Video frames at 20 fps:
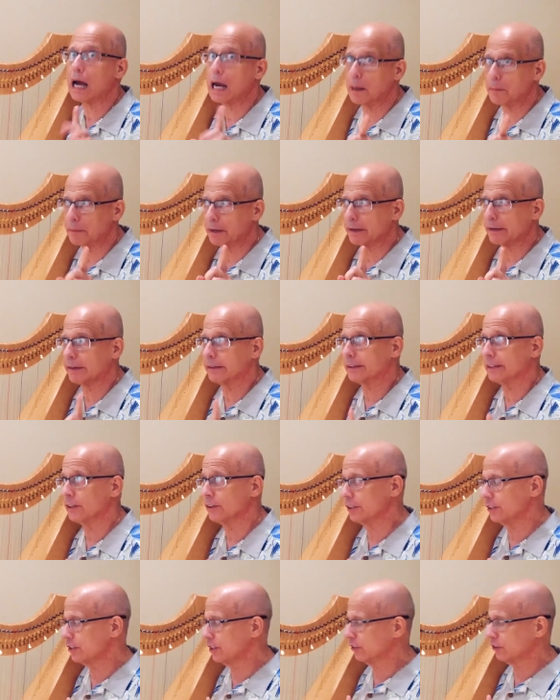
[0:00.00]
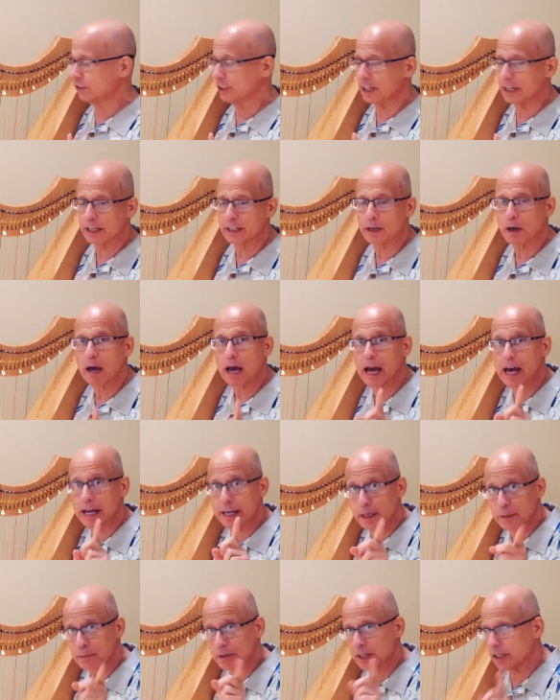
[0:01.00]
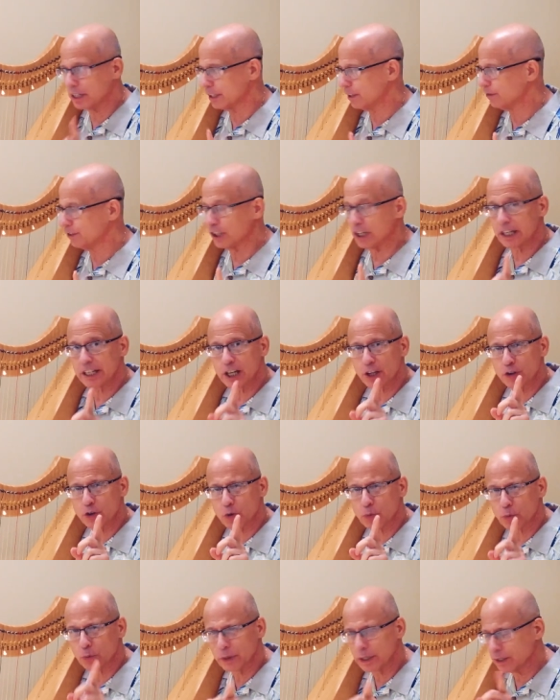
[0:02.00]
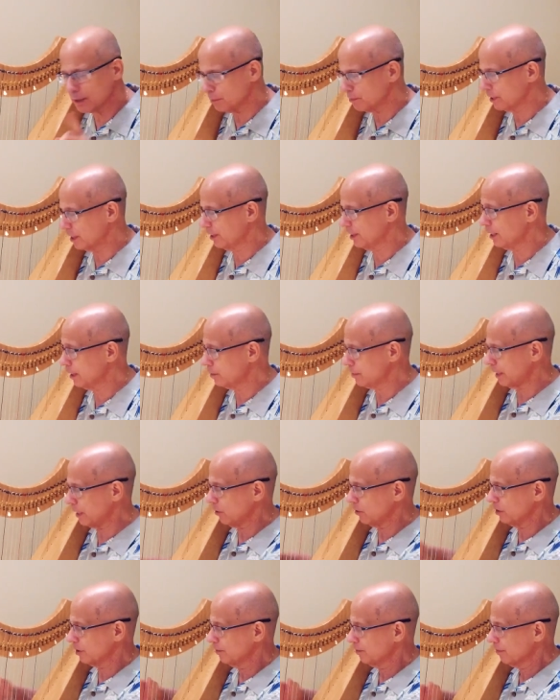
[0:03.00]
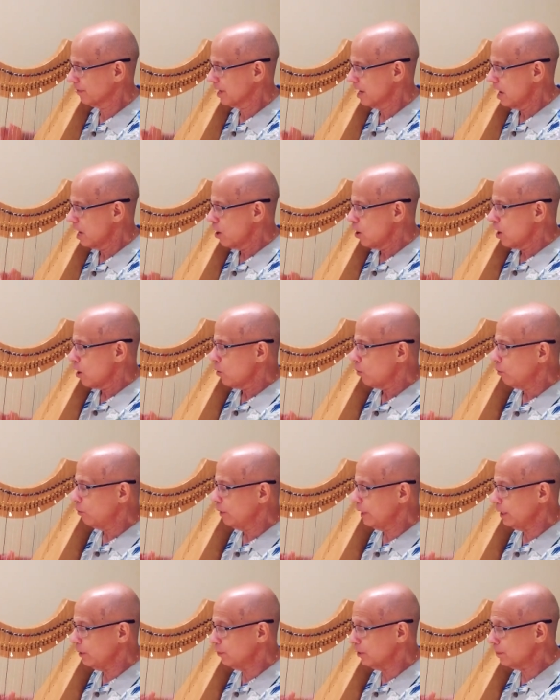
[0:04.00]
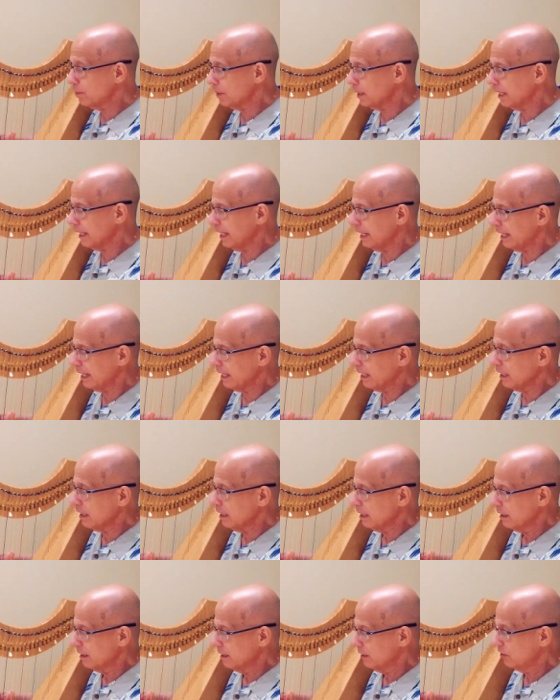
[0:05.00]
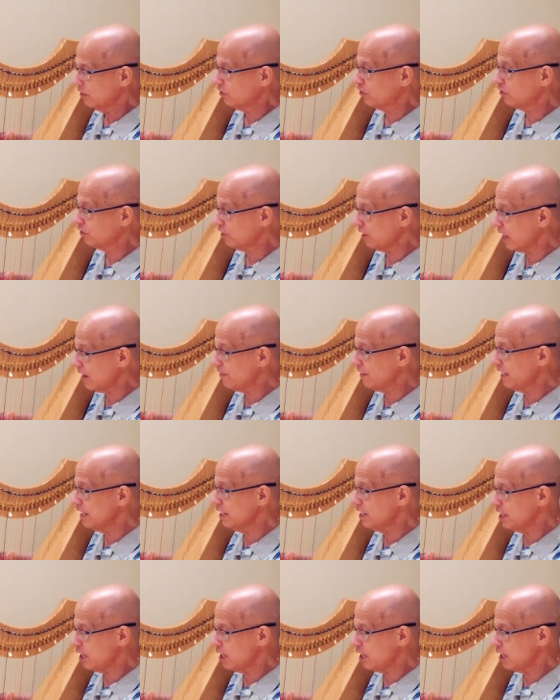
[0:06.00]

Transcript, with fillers: I'm not going to tell you just yet. I am going to give you another rhythm to think about. We were playing seven